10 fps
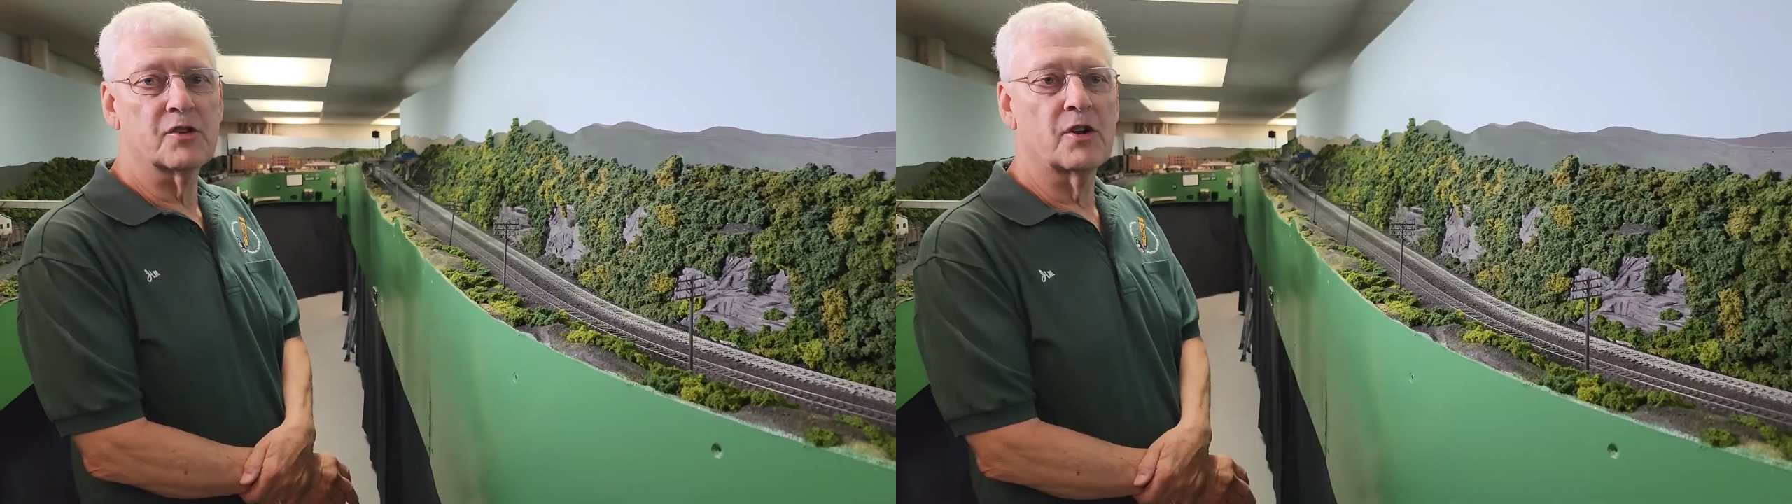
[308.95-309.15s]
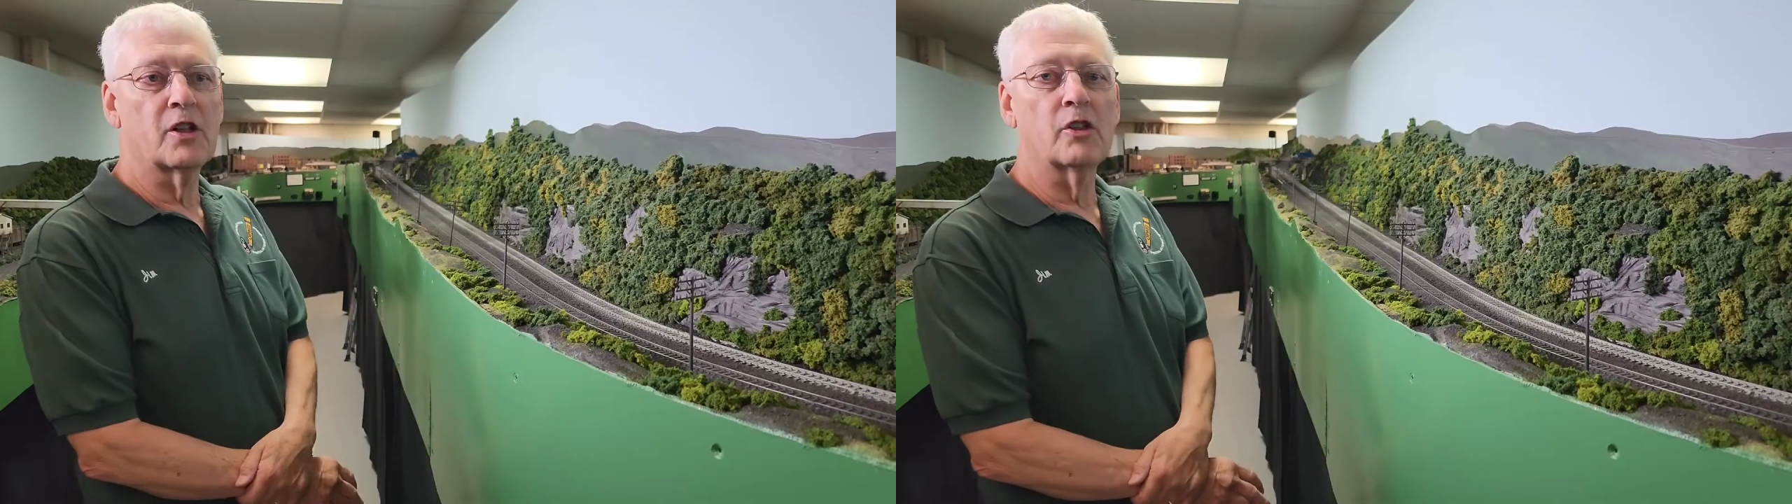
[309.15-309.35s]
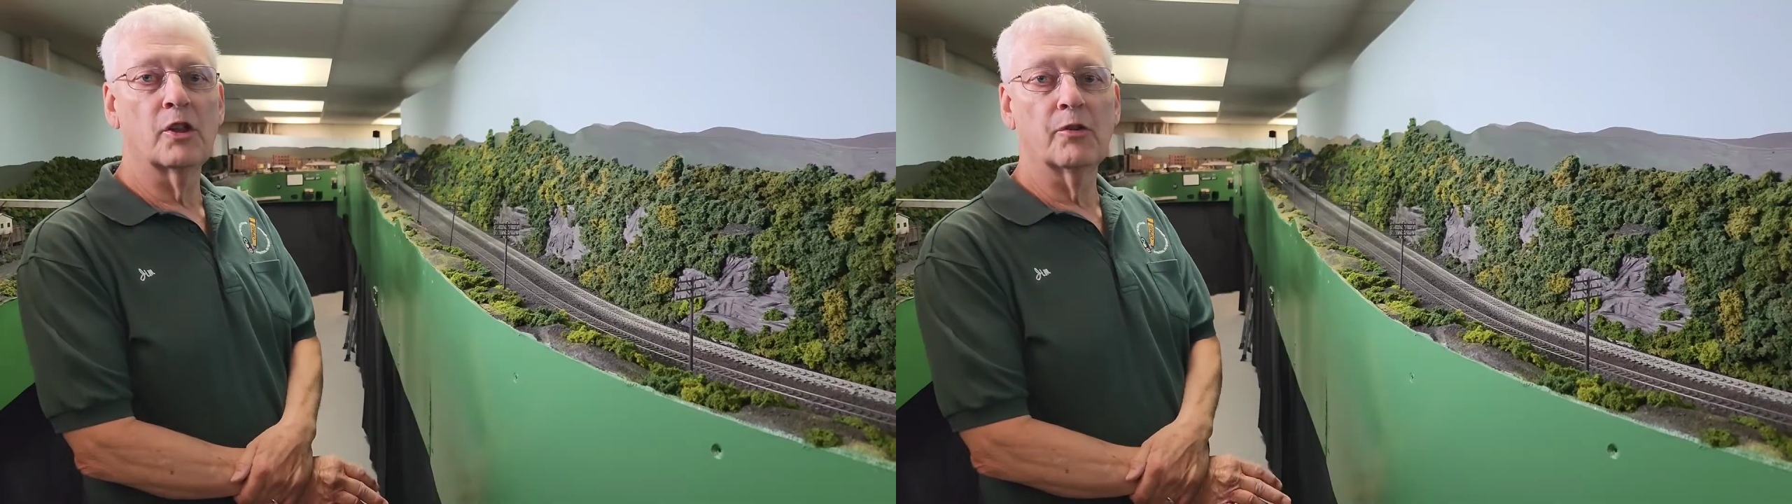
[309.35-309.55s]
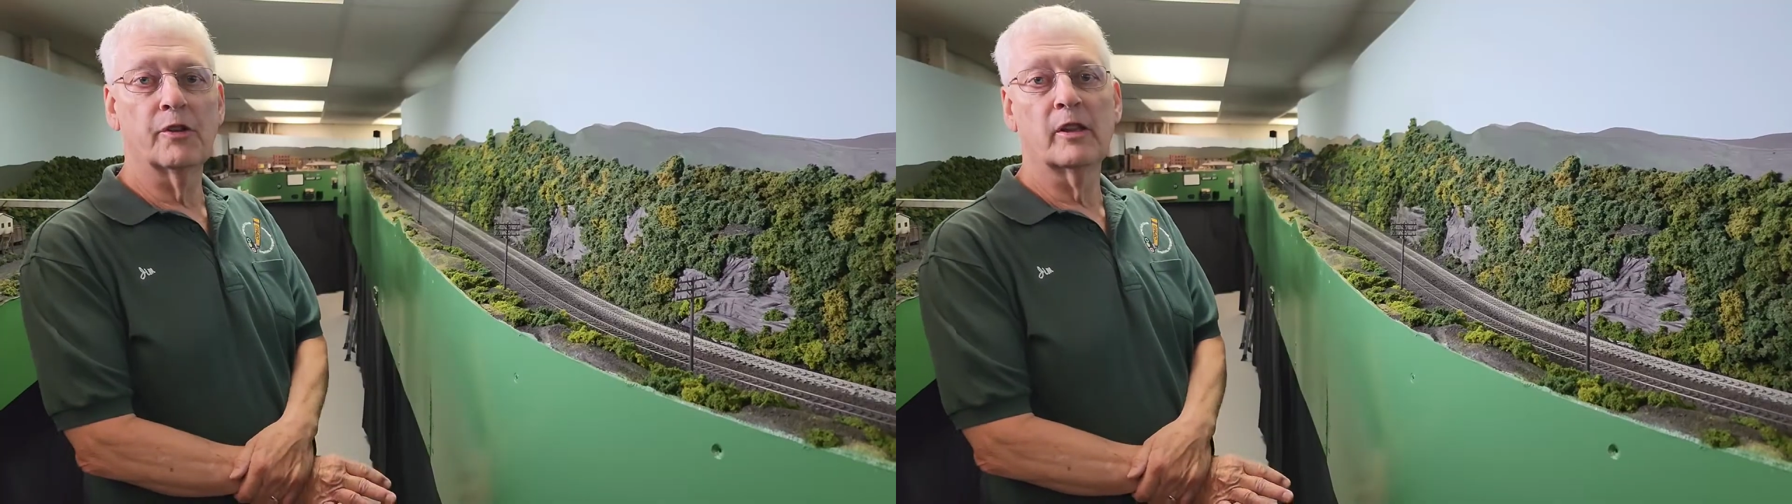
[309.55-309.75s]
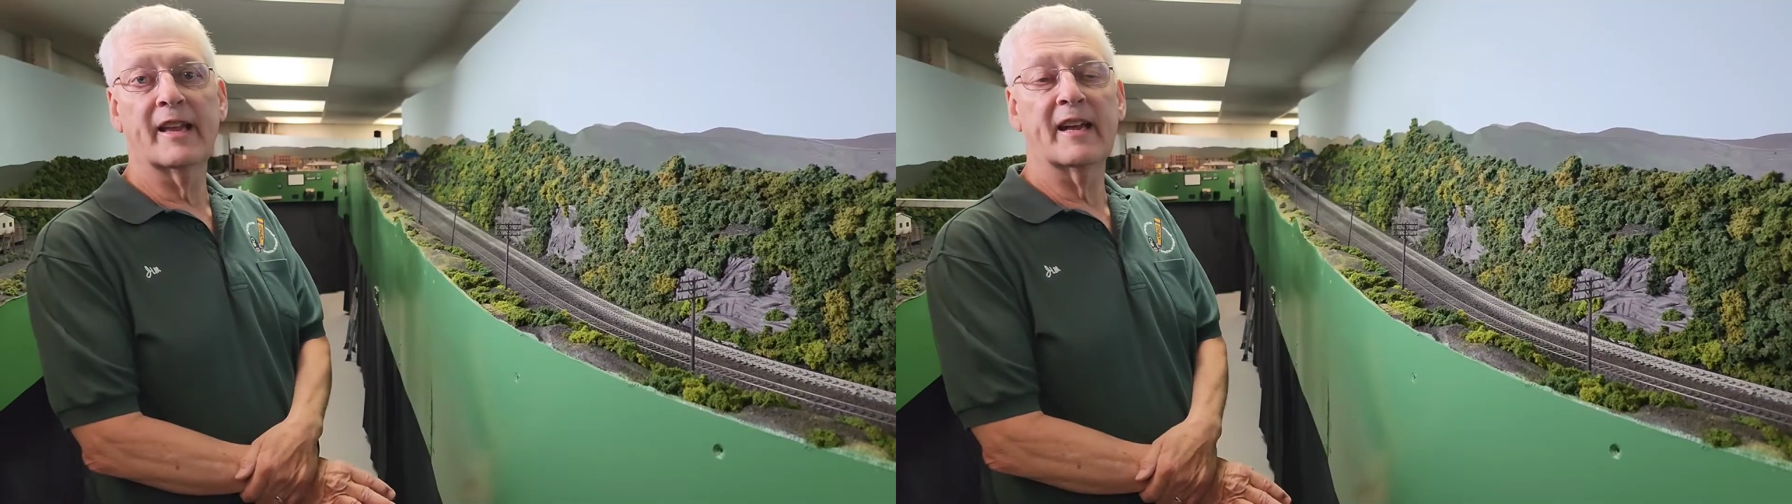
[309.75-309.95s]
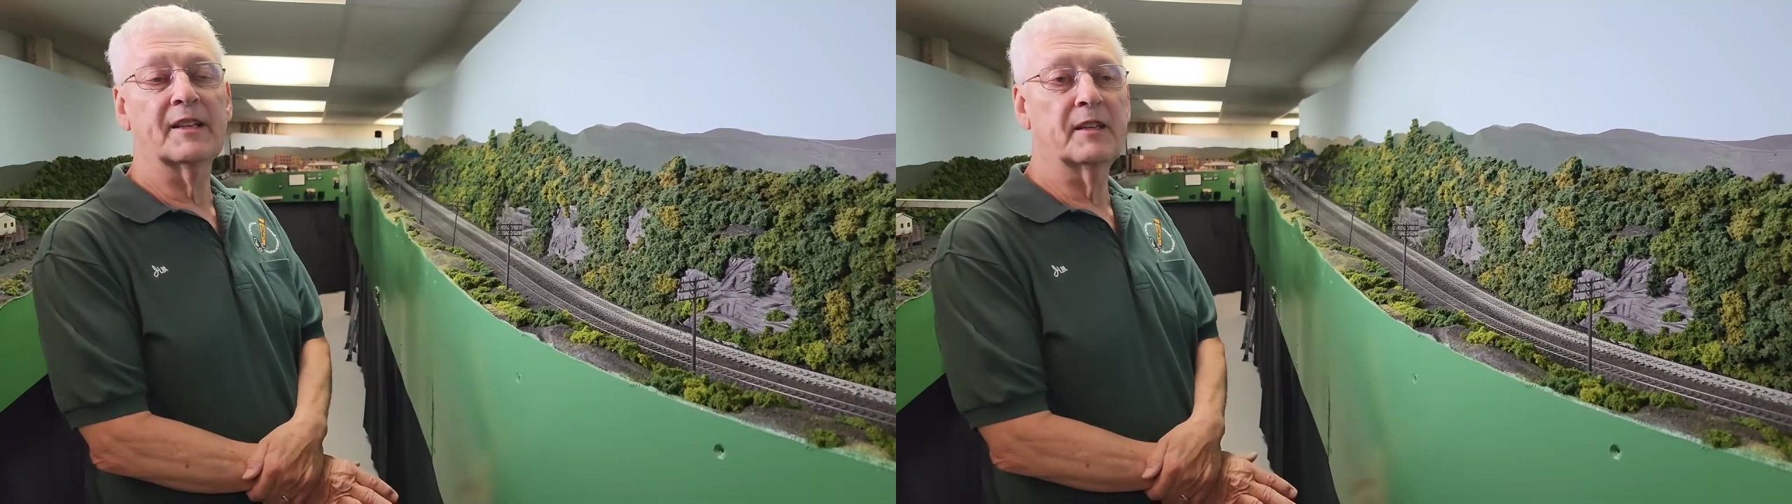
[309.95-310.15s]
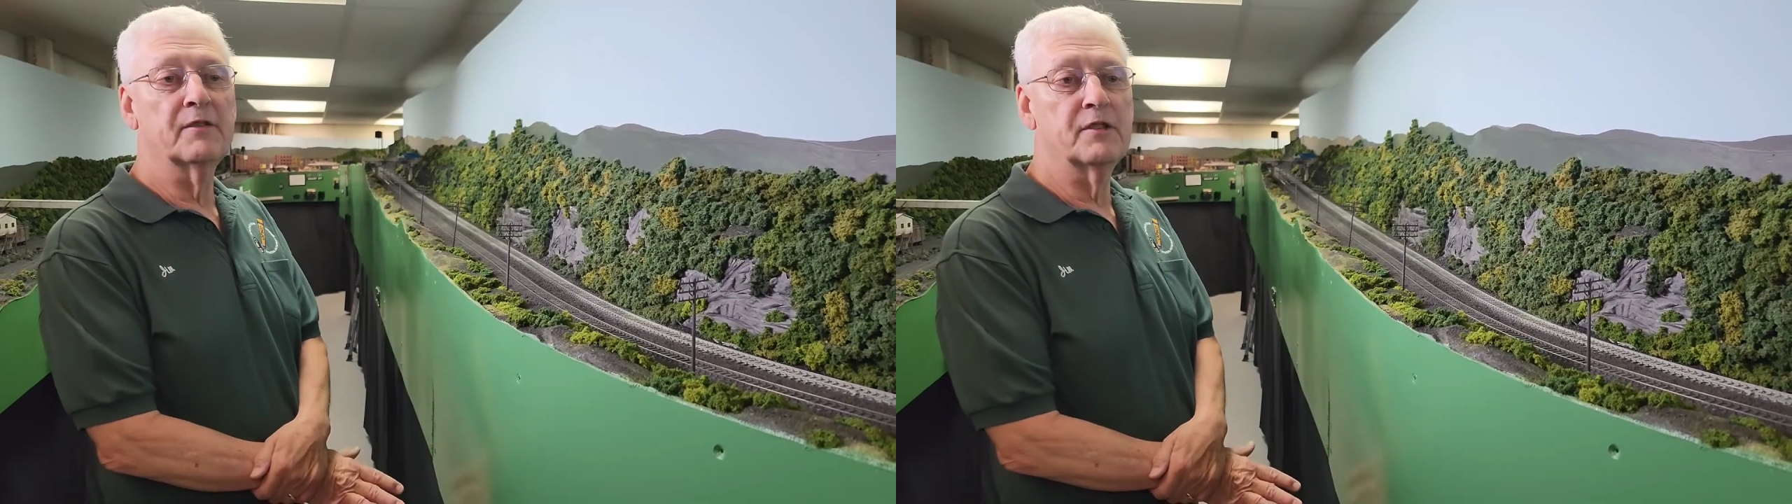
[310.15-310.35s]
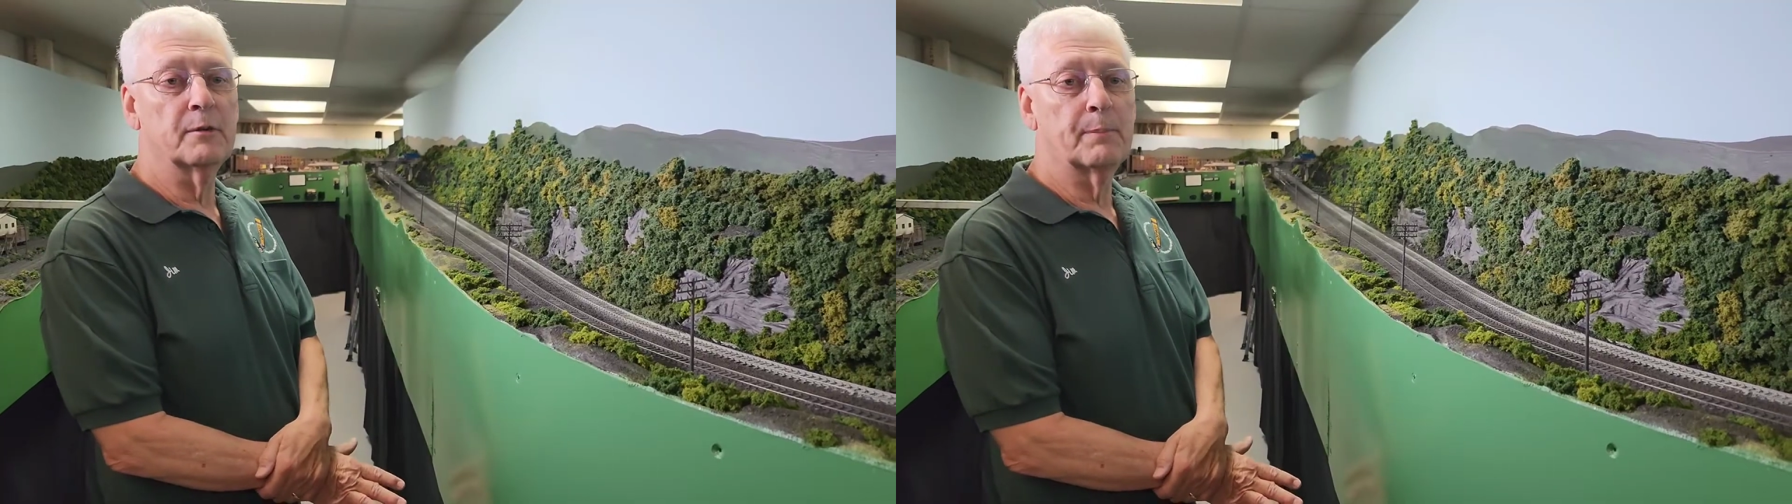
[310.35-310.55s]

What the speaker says: although the layout gives the